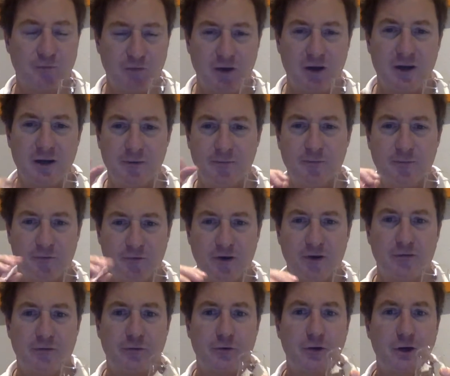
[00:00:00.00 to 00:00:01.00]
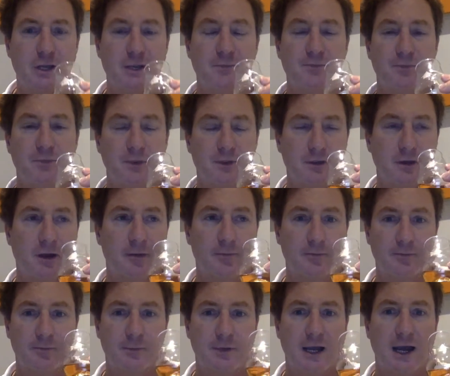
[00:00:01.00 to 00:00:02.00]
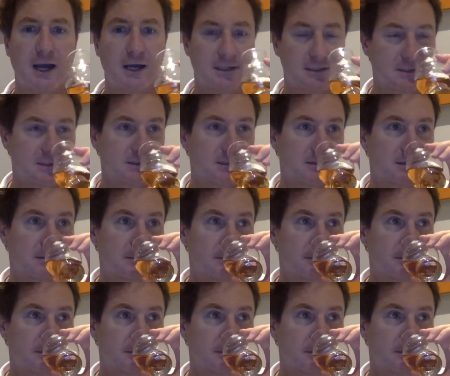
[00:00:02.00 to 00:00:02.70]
very, very fruity type casks.